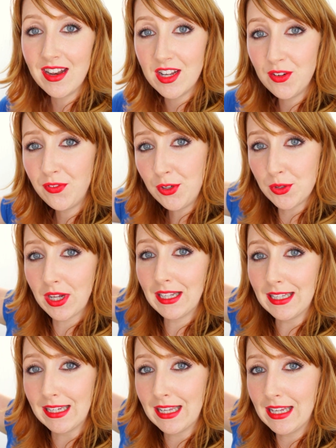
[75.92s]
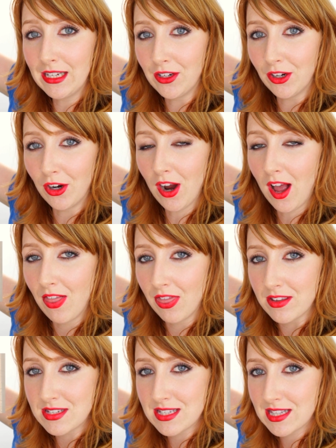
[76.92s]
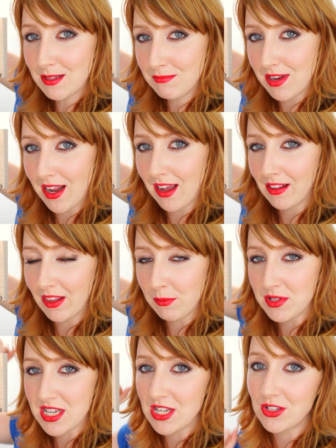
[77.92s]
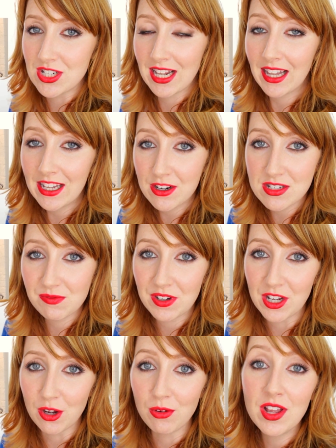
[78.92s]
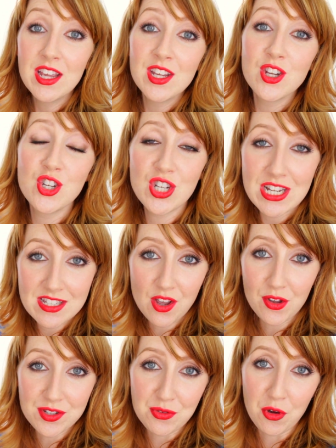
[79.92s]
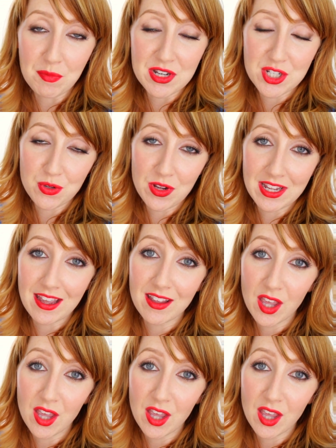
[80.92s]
And if you click here on this thumbnail, that will take you to Claire's video. She is also going to be doing a